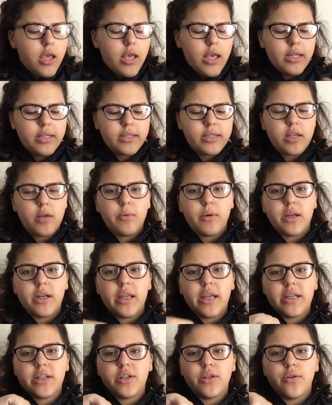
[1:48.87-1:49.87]
And so we're
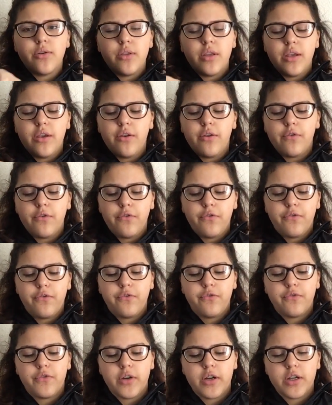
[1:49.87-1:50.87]
gonna get to the
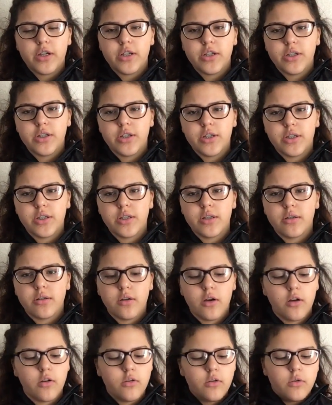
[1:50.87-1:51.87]
first,
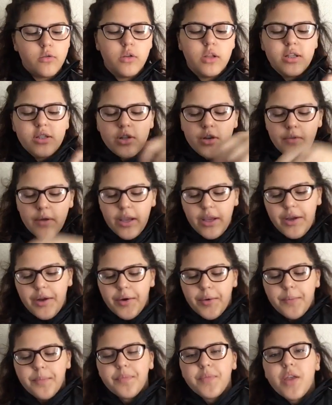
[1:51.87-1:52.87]
let's start right
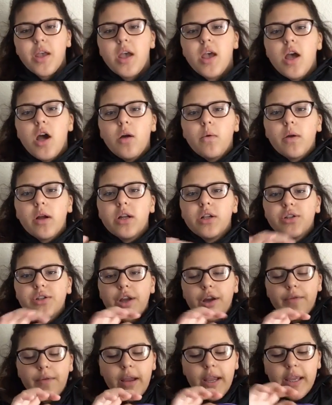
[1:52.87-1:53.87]
here. We're gonna
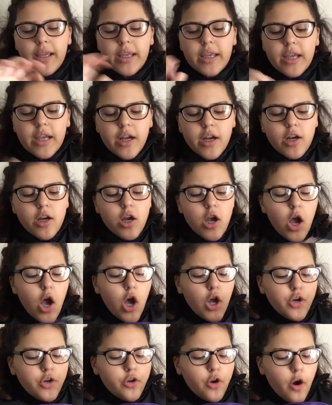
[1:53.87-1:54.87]
start right here.
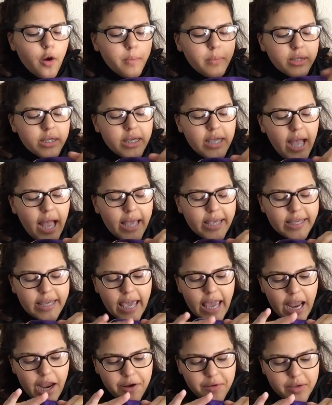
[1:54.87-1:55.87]
Normally I
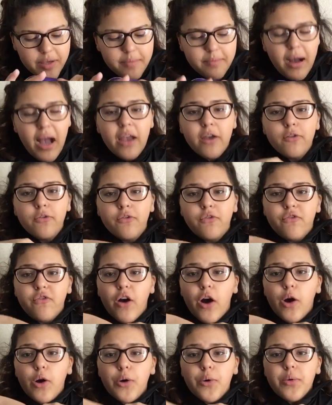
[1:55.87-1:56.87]
carry my
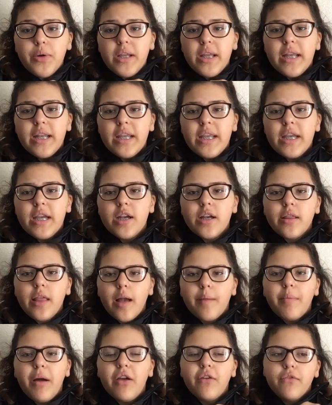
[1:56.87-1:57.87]
phone in here,
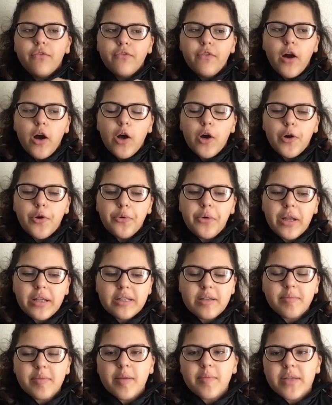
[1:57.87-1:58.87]
like my phone, and
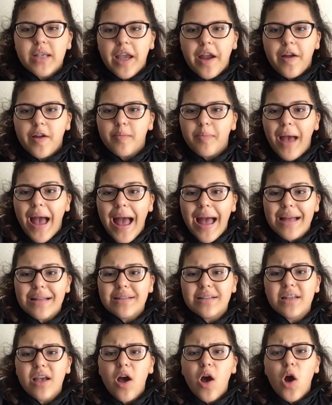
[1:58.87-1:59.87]
sometimes I carry
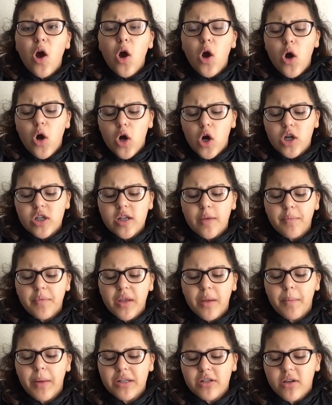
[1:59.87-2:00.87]
pads or
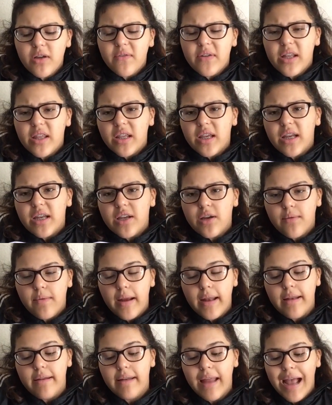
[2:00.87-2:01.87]
something, but I don't have anything in here
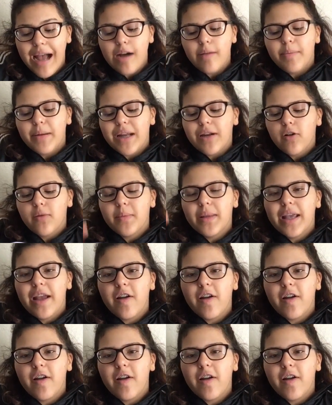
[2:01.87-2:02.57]
right now. But I normally